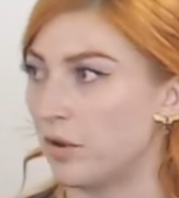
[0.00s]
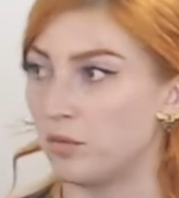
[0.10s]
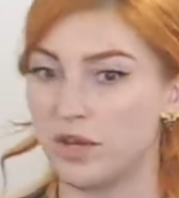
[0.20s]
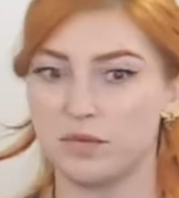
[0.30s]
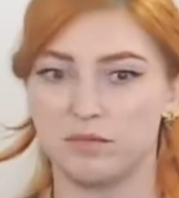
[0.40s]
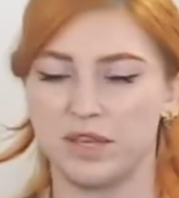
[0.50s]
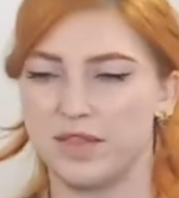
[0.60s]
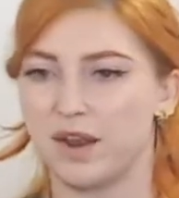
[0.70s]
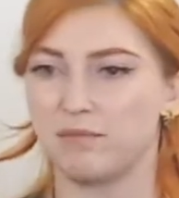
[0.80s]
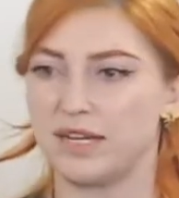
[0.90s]
But we would be
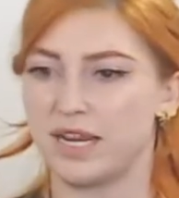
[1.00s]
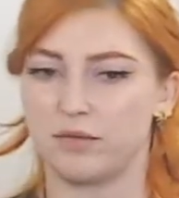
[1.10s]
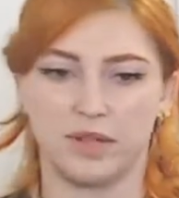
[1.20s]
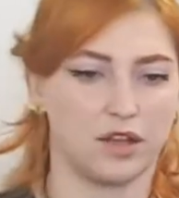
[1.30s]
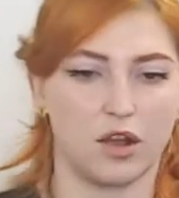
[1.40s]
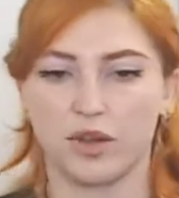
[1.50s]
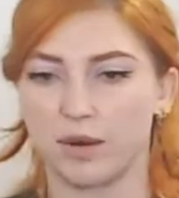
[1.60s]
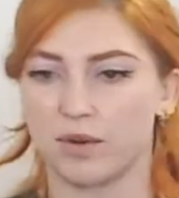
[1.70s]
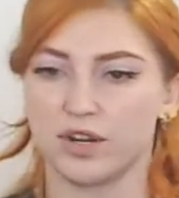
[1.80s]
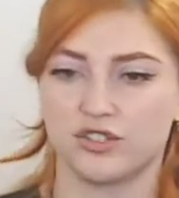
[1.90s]
there and my dad would be like, okay,
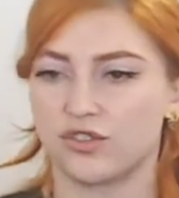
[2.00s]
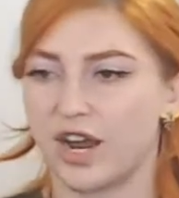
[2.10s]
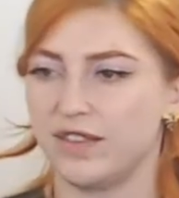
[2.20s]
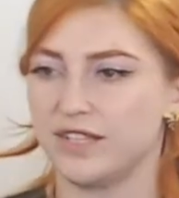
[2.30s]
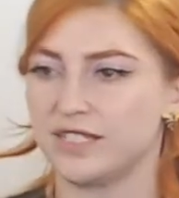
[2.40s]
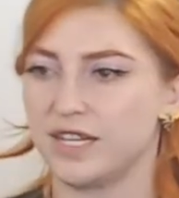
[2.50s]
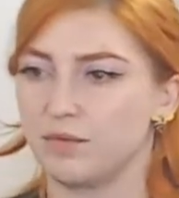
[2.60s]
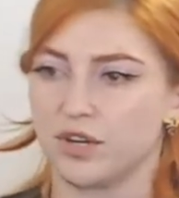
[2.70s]
we're going to try this thing.